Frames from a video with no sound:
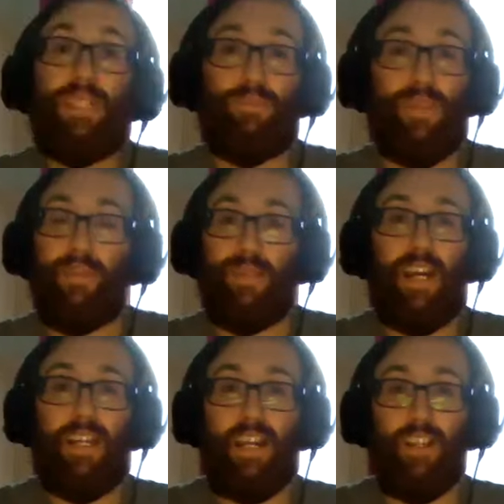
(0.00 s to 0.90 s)
perfect.
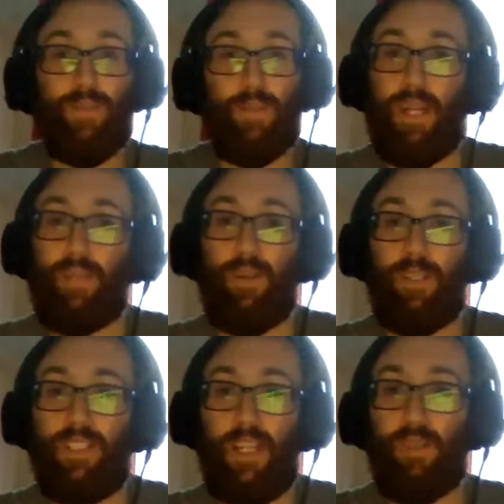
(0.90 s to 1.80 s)
I love the Black
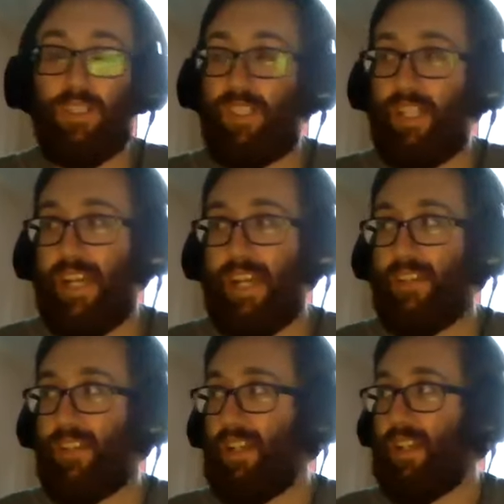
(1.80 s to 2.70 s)
Forest so much.
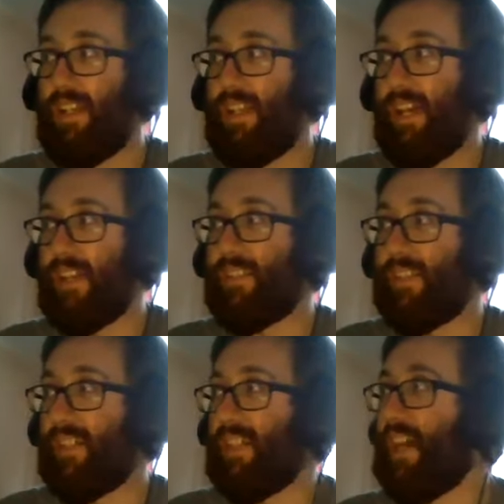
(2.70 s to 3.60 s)
And
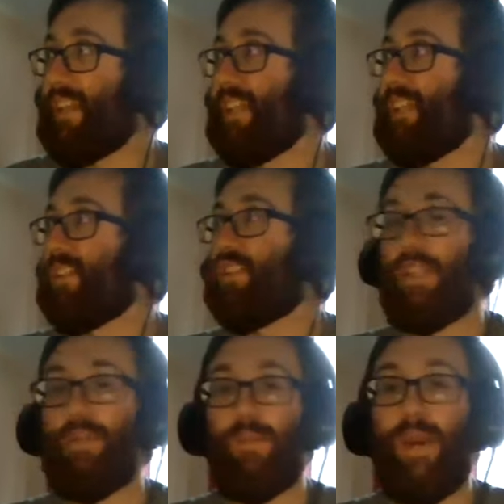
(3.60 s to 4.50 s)
I think a
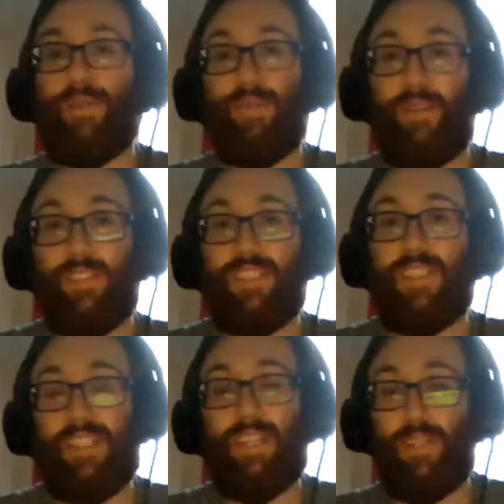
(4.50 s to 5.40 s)
dream away for
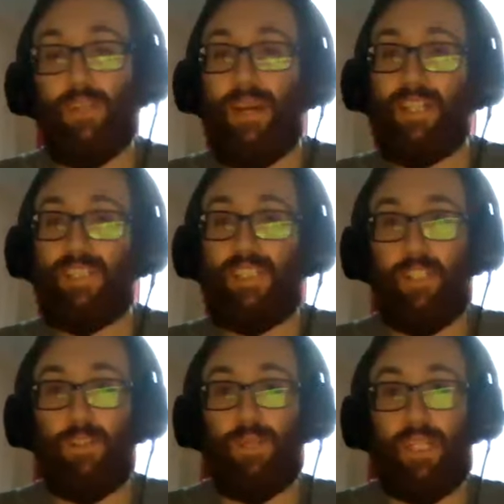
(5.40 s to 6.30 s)
Everton, if you're imagining
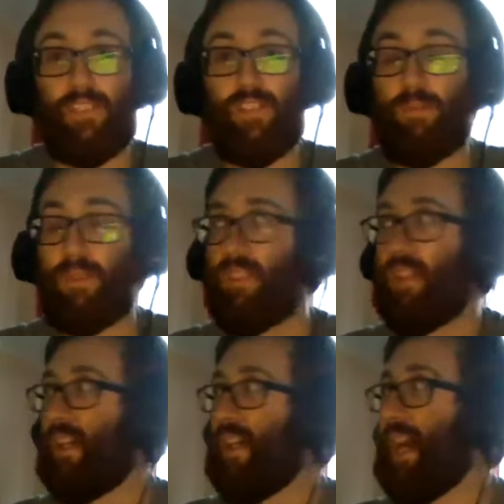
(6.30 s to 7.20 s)
European trips,
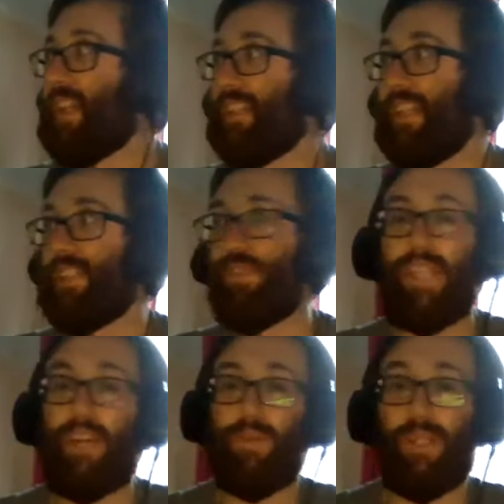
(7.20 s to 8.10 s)
and this would
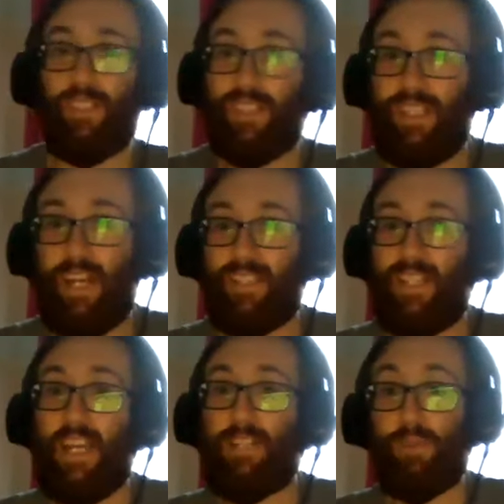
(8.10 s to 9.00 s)
have to be all the stars
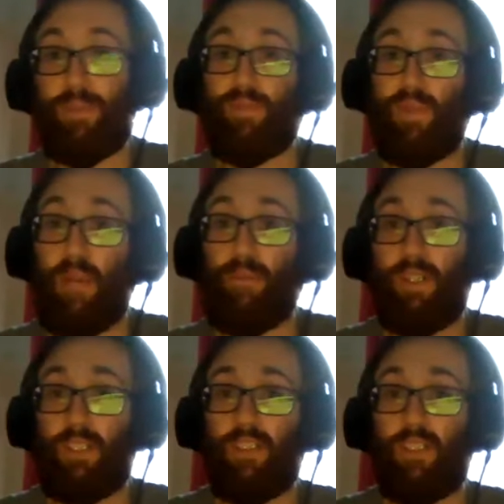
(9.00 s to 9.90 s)
aligned, would be Freiburg,